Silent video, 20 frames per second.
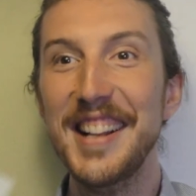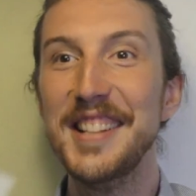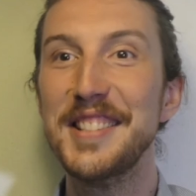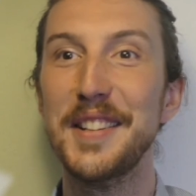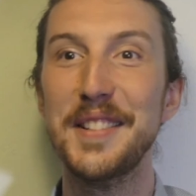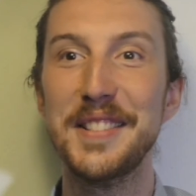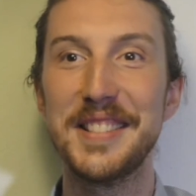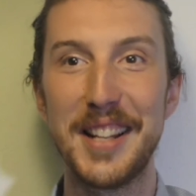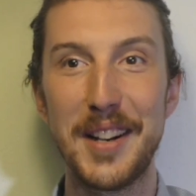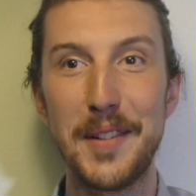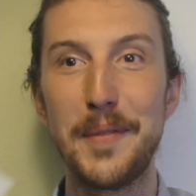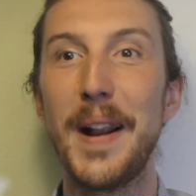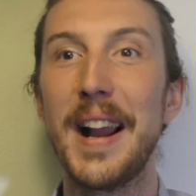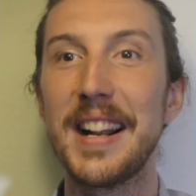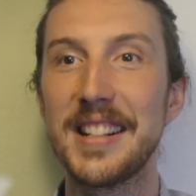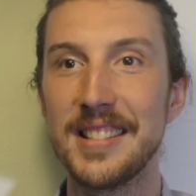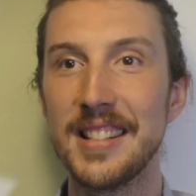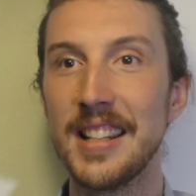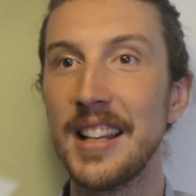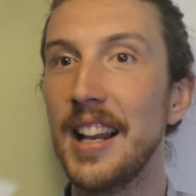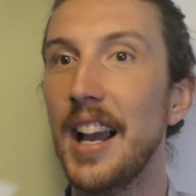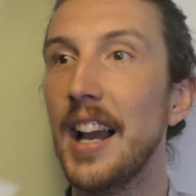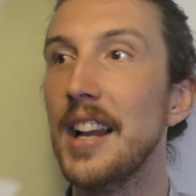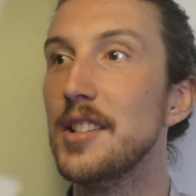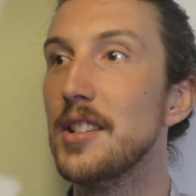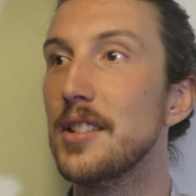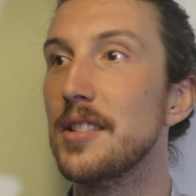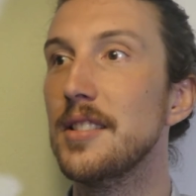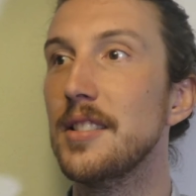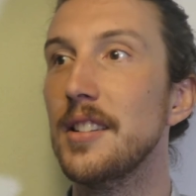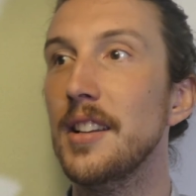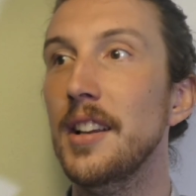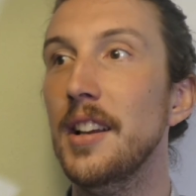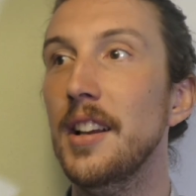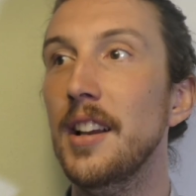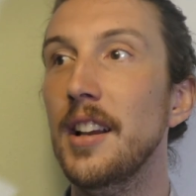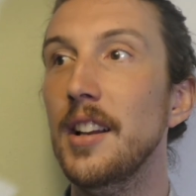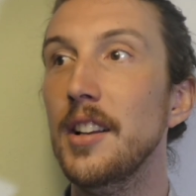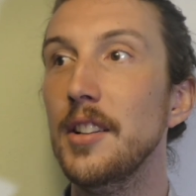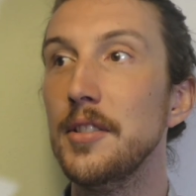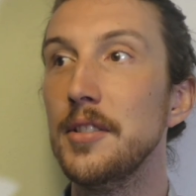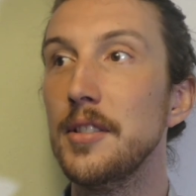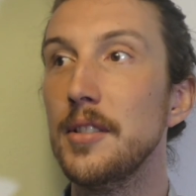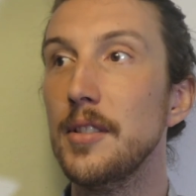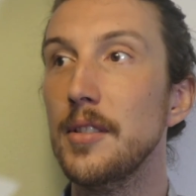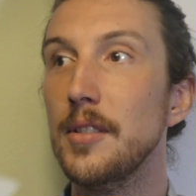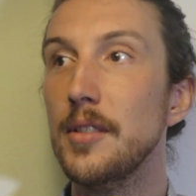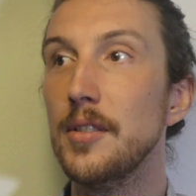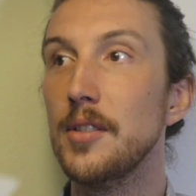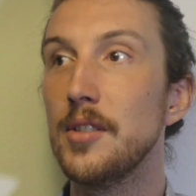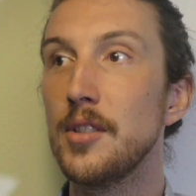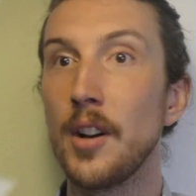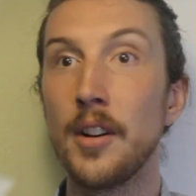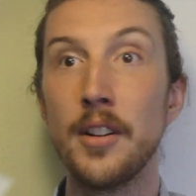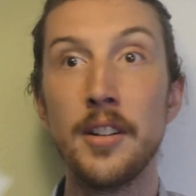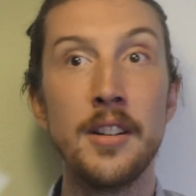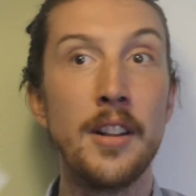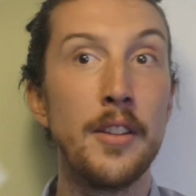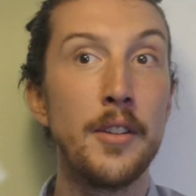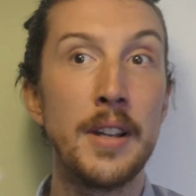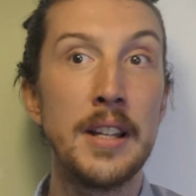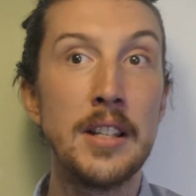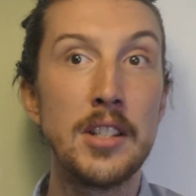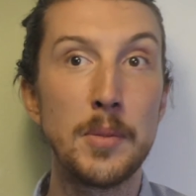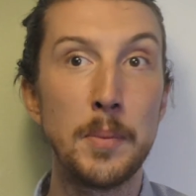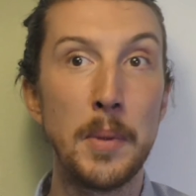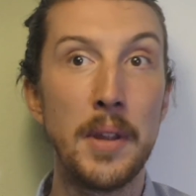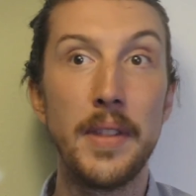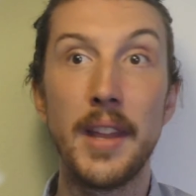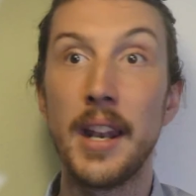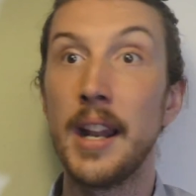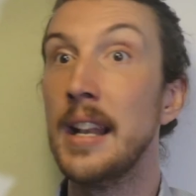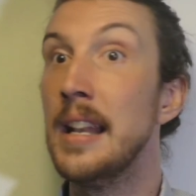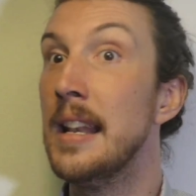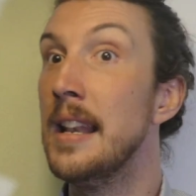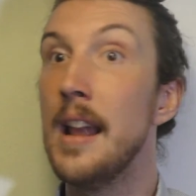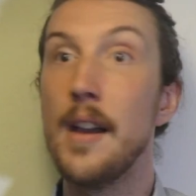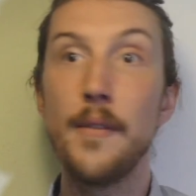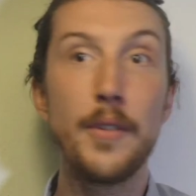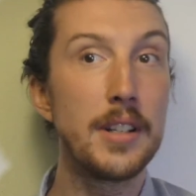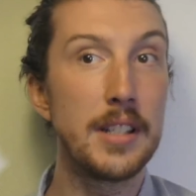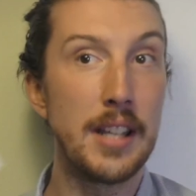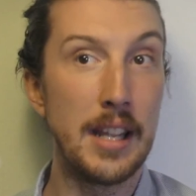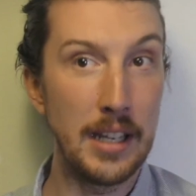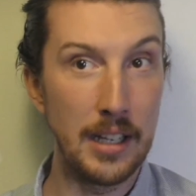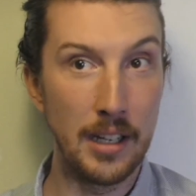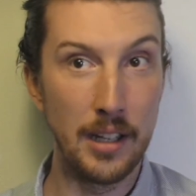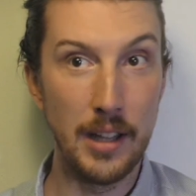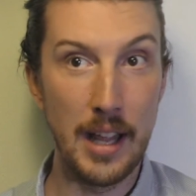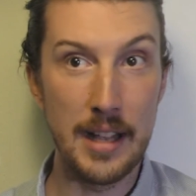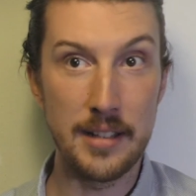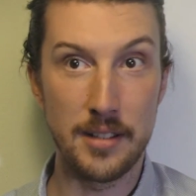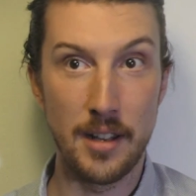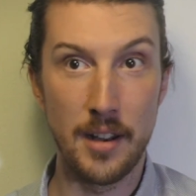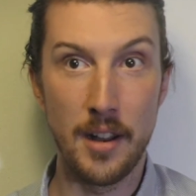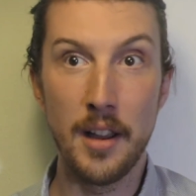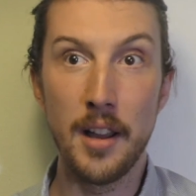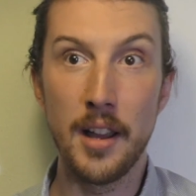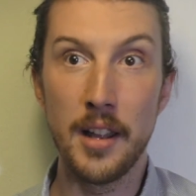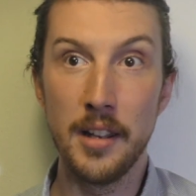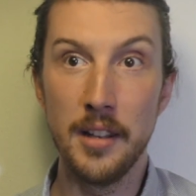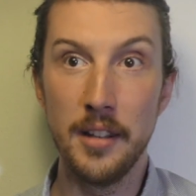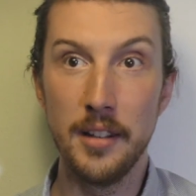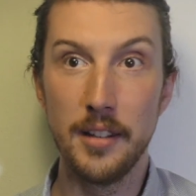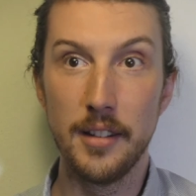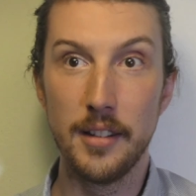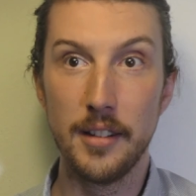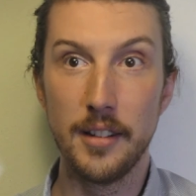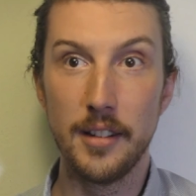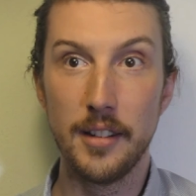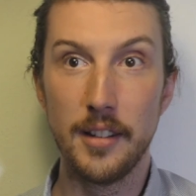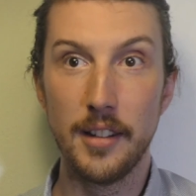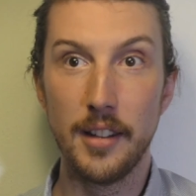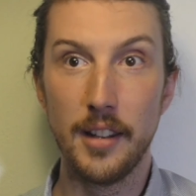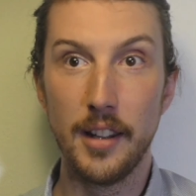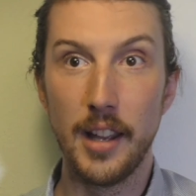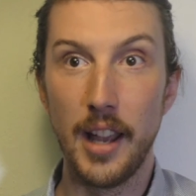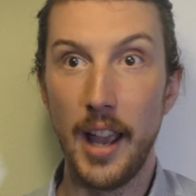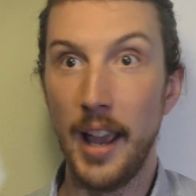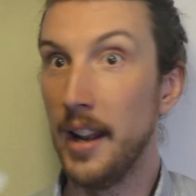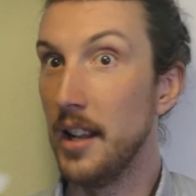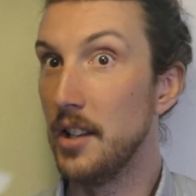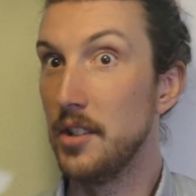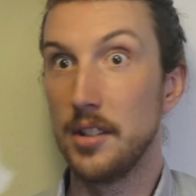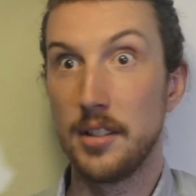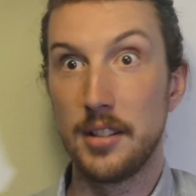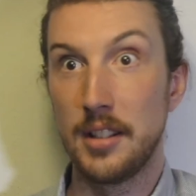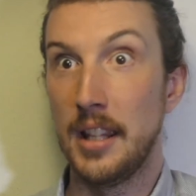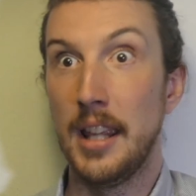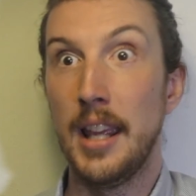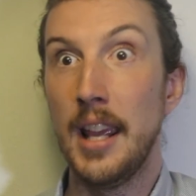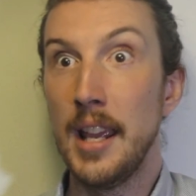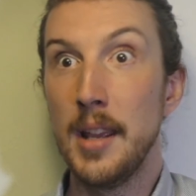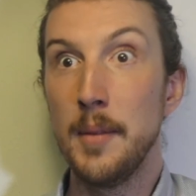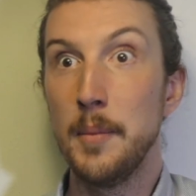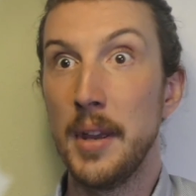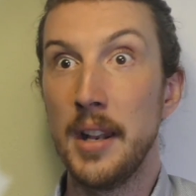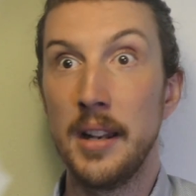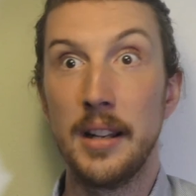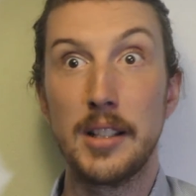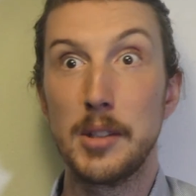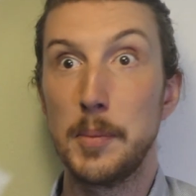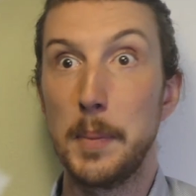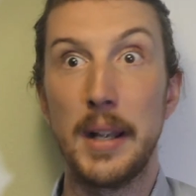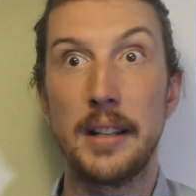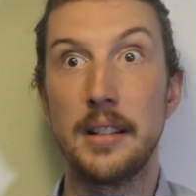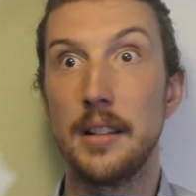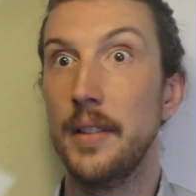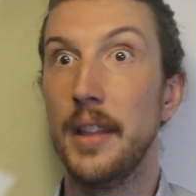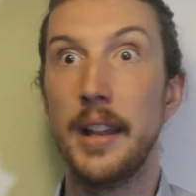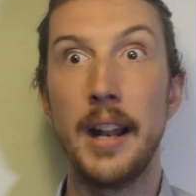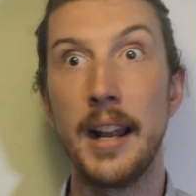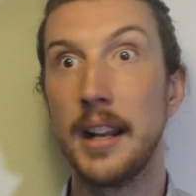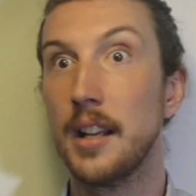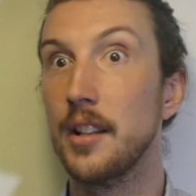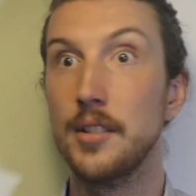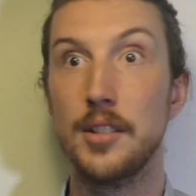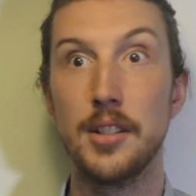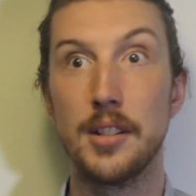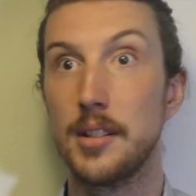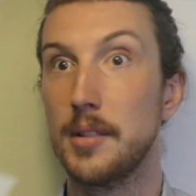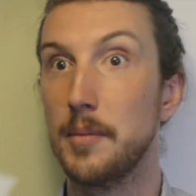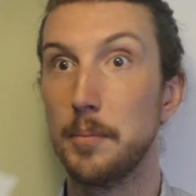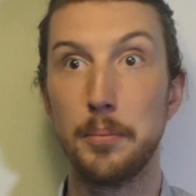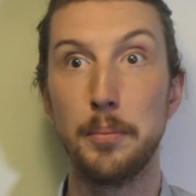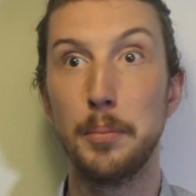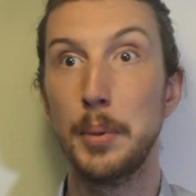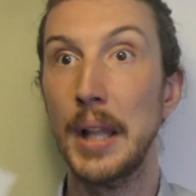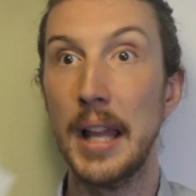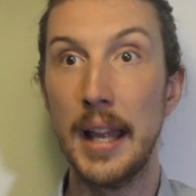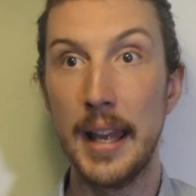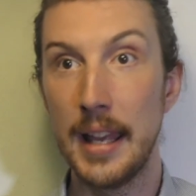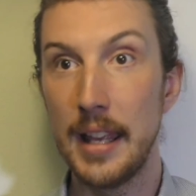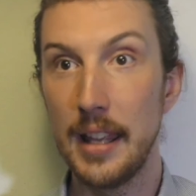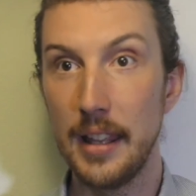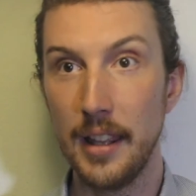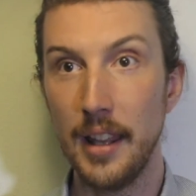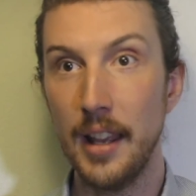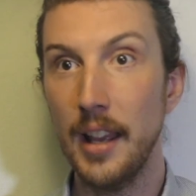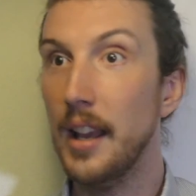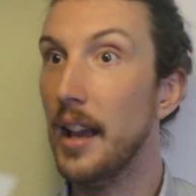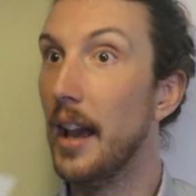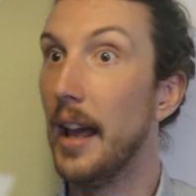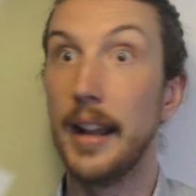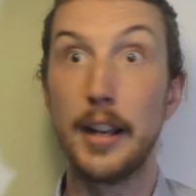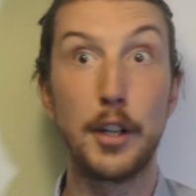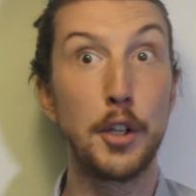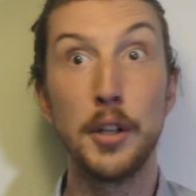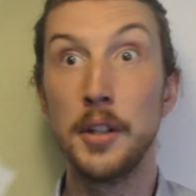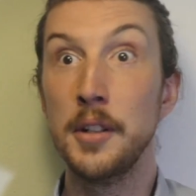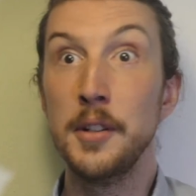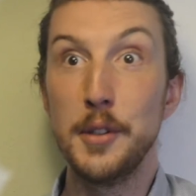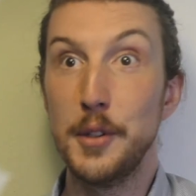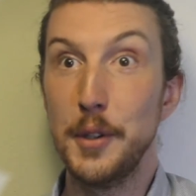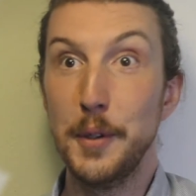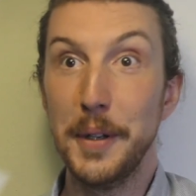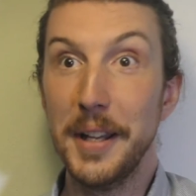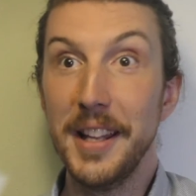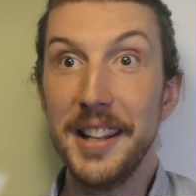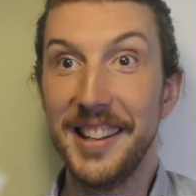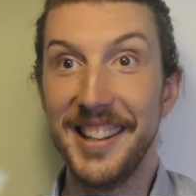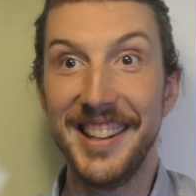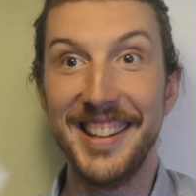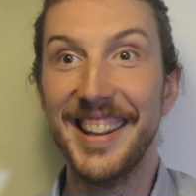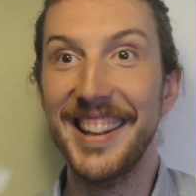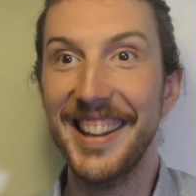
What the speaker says: So instead of practicing, I just started another instrument that I had never taken a lesson on, and I just came and expected that I could just play, and I couldn't do it.